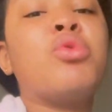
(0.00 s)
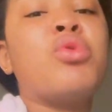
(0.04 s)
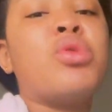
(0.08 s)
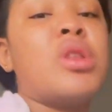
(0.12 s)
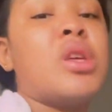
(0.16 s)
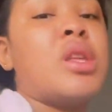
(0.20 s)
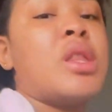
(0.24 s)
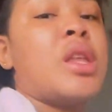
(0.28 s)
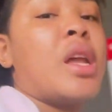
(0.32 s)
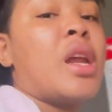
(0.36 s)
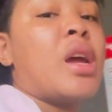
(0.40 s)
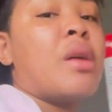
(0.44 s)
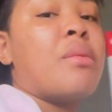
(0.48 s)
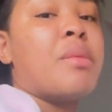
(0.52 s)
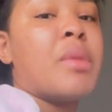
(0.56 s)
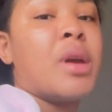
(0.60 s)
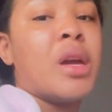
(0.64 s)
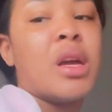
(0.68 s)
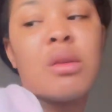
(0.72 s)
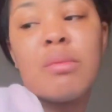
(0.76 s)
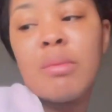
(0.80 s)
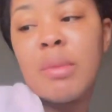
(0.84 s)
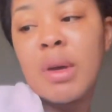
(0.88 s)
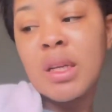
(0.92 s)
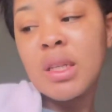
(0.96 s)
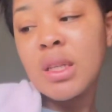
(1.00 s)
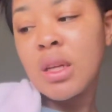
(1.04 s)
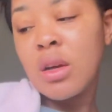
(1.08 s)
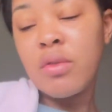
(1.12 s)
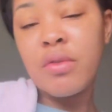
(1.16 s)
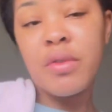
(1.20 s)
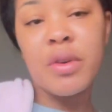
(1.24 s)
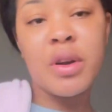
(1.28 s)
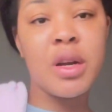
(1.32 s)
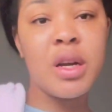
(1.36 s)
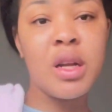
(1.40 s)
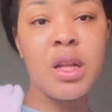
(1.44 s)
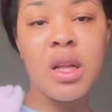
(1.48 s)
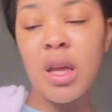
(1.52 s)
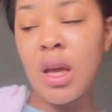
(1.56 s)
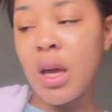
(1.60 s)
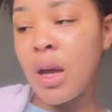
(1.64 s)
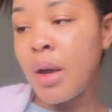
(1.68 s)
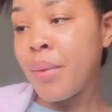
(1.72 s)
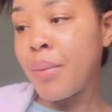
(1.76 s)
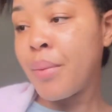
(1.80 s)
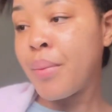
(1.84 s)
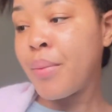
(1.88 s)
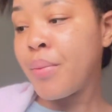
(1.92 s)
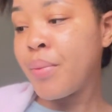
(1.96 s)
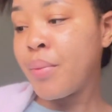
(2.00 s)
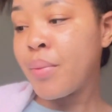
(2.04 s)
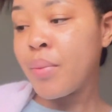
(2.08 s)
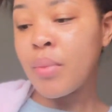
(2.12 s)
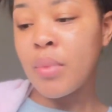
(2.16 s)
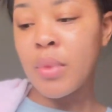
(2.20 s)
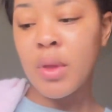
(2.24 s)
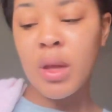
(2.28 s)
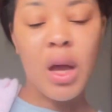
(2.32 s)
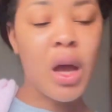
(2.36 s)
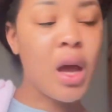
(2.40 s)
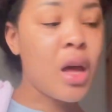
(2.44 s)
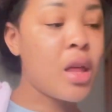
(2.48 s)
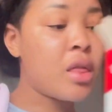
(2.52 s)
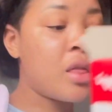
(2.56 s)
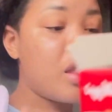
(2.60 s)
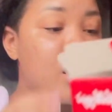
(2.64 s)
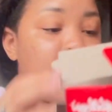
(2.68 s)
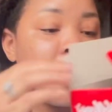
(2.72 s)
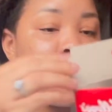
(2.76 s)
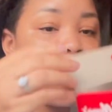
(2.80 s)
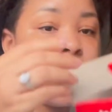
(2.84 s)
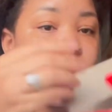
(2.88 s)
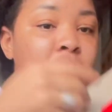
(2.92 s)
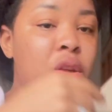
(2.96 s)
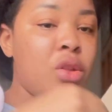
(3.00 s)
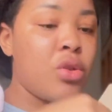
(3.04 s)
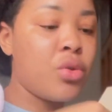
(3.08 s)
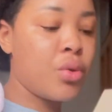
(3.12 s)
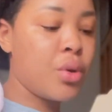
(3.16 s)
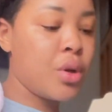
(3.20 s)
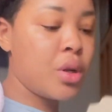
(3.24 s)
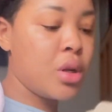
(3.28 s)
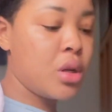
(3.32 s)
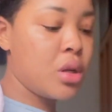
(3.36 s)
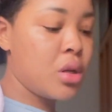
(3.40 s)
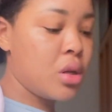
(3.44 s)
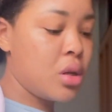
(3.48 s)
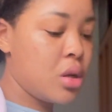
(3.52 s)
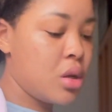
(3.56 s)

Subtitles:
that I made myself earlier. I thoroughly enjoyed it.